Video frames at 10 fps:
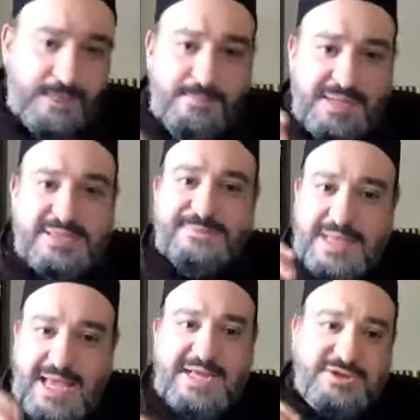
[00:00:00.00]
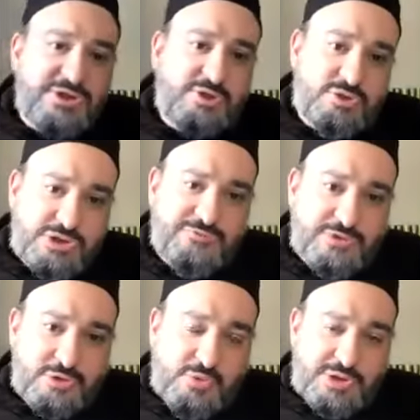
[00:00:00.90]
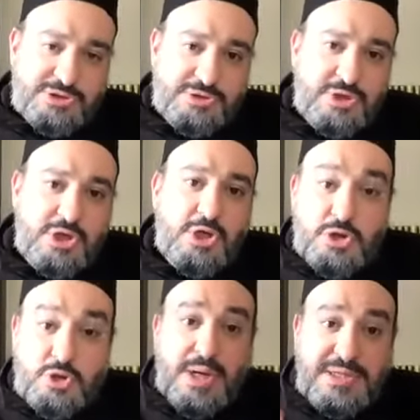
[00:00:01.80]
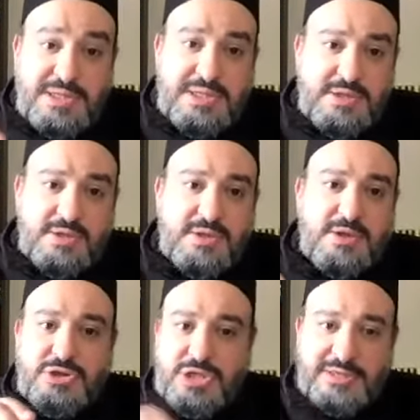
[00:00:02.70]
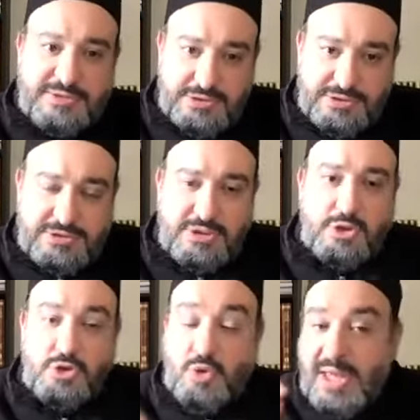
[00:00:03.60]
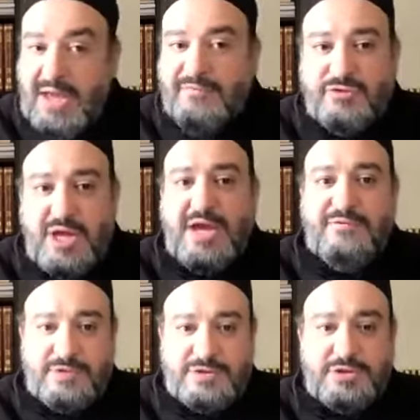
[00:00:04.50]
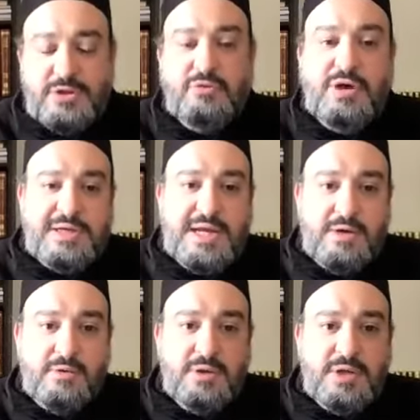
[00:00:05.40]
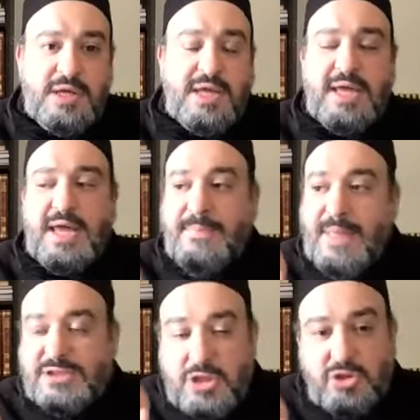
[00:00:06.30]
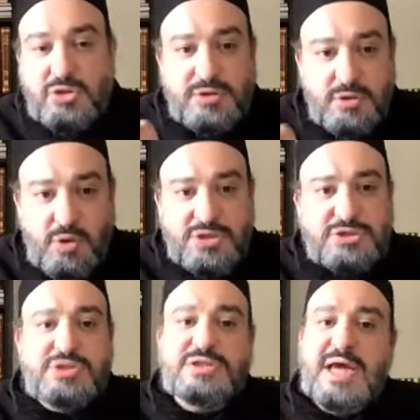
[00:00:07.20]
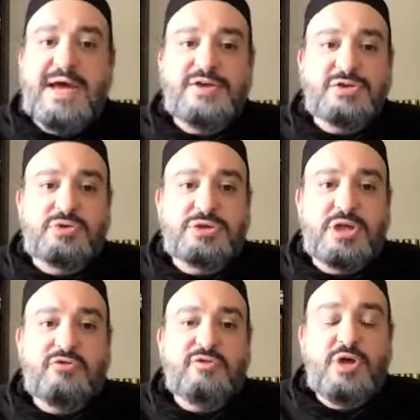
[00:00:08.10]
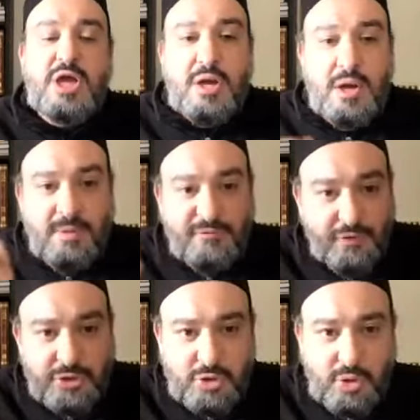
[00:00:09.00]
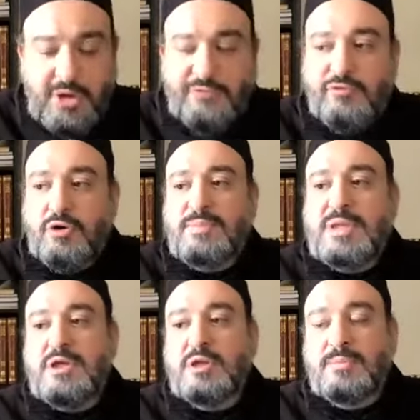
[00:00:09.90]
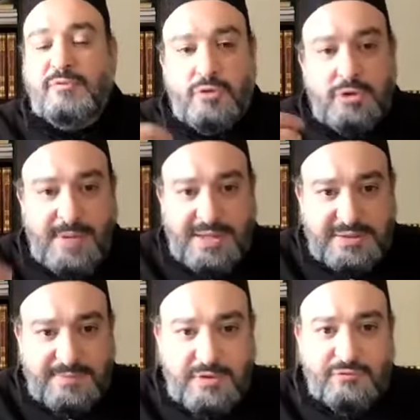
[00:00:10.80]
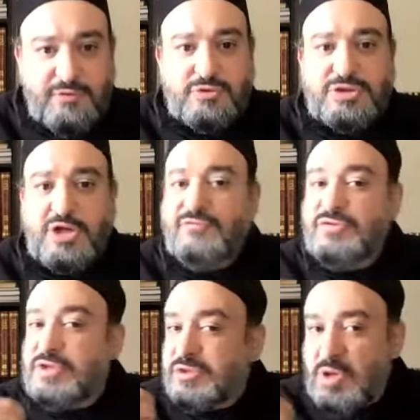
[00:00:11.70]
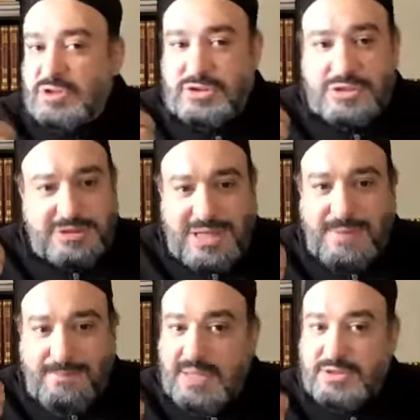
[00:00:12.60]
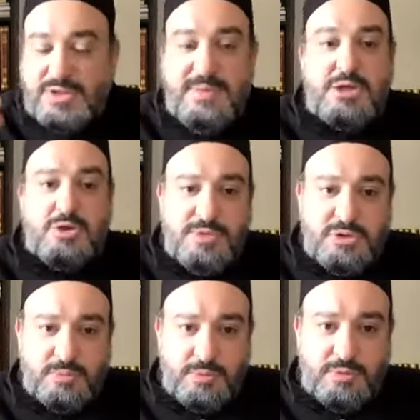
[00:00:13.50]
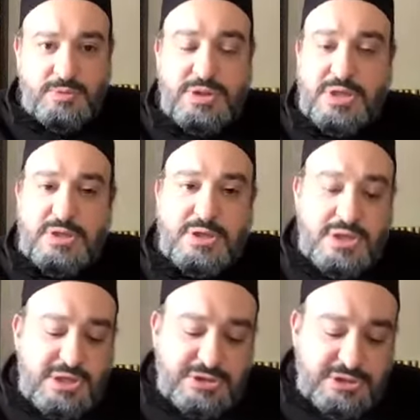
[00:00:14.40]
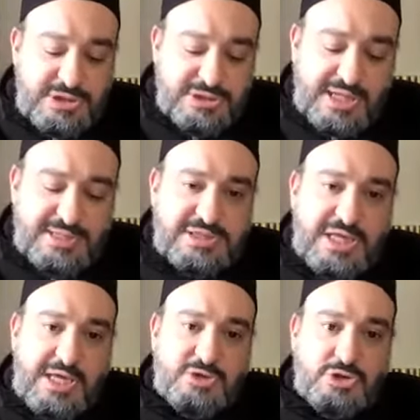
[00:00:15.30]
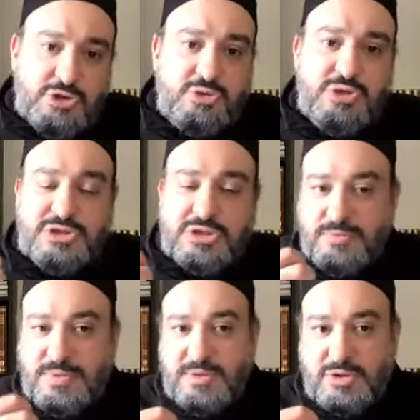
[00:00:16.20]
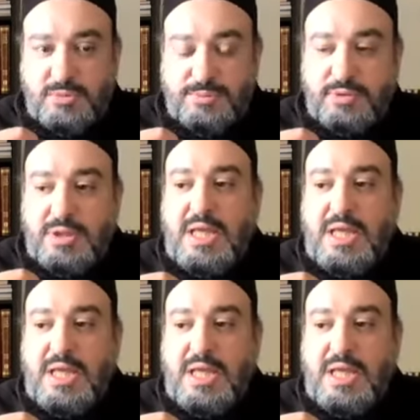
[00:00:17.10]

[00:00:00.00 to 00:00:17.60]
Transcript: by simply asking yourself this question: Do I need to get this? Do I have to have this right now? And that's a good question to ask yourself before you go out for a meal, before you buy something for yourself. This question is not meant to make you miserable. He's, he's not saying to do this and to be miserable.